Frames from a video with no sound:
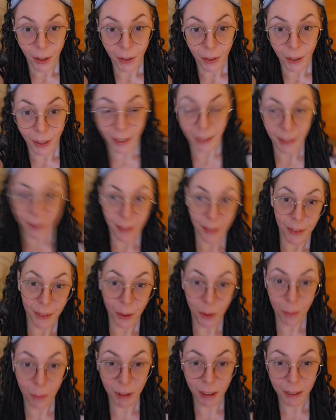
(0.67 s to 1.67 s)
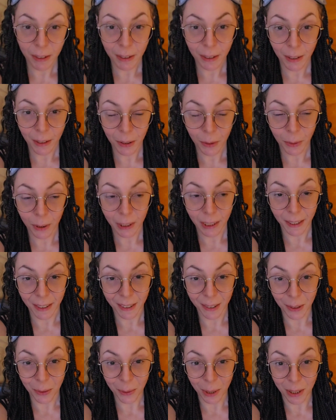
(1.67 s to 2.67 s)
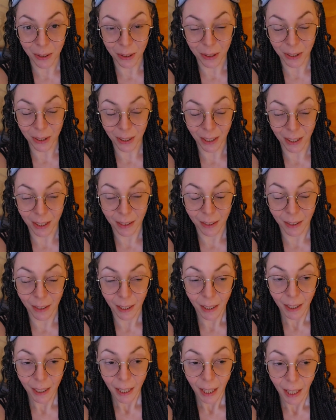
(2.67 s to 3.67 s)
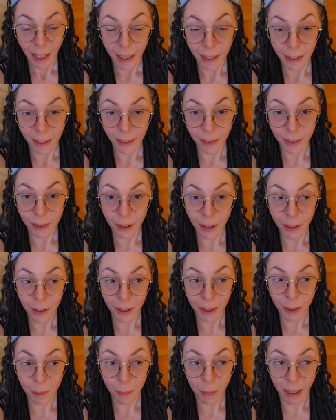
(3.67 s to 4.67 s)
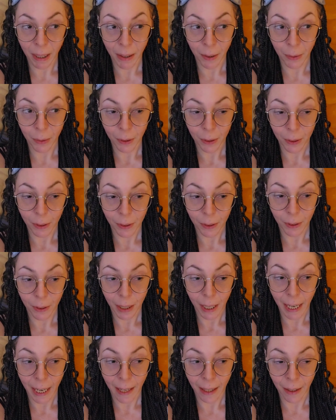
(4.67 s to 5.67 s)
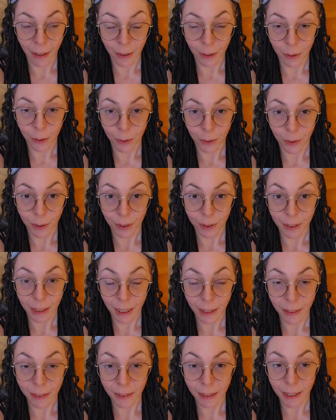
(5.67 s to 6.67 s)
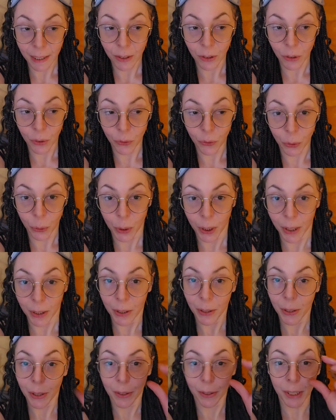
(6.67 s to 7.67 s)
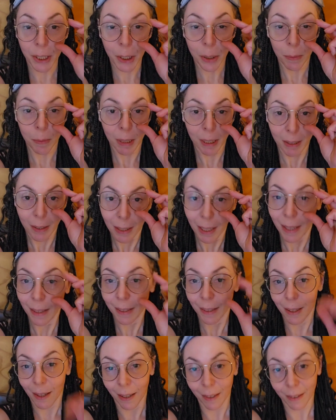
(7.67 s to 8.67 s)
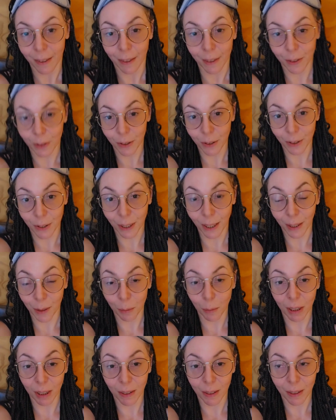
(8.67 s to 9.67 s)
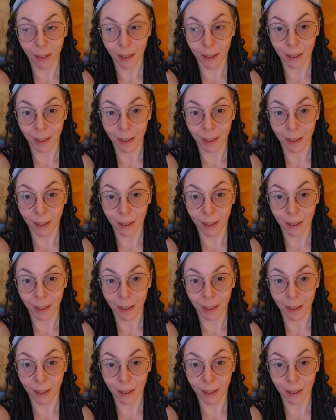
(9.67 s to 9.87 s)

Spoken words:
Okay, so I'm listening to Alexey Welsh again, and he's talking about how sex is for nourishment and not entertainment.